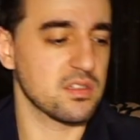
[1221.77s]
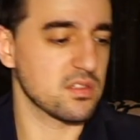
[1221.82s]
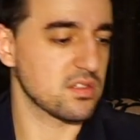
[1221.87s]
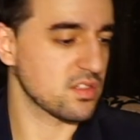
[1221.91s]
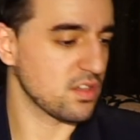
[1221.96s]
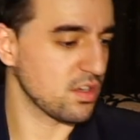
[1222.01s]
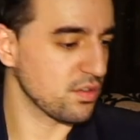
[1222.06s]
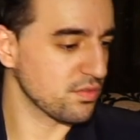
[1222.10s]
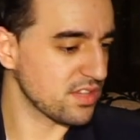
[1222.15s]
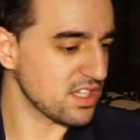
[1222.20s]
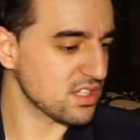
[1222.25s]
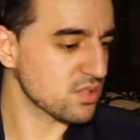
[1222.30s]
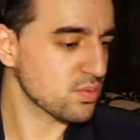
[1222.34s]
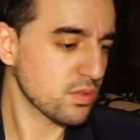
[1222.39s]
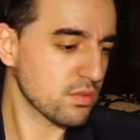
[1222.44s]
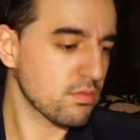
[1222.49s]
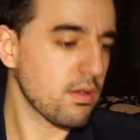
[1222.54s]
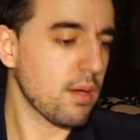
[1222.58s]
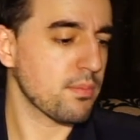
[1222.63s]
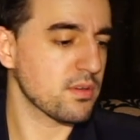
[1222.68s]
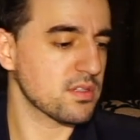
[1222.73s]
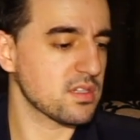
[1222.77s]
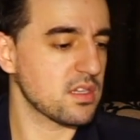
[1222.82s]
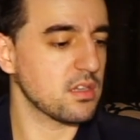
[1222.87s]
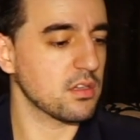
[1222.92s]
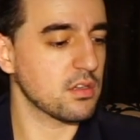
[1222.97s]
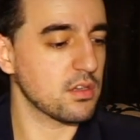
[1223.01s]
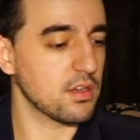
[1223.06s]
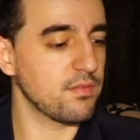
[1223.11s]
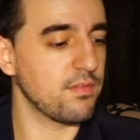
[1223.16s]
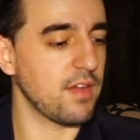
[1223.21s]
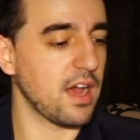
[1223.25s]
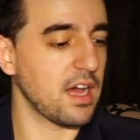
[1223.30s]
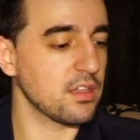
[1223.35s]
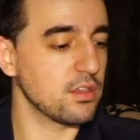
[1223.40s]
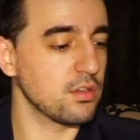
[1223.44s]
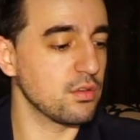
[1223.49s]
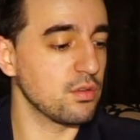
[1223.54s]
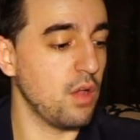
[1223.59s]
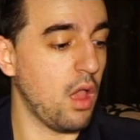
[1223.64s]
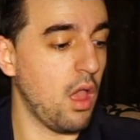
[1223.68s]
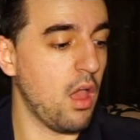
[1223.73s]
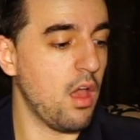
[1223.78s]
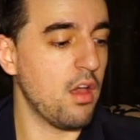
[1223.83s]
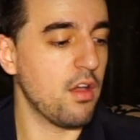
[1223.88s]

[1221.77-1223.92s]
so this would represent good value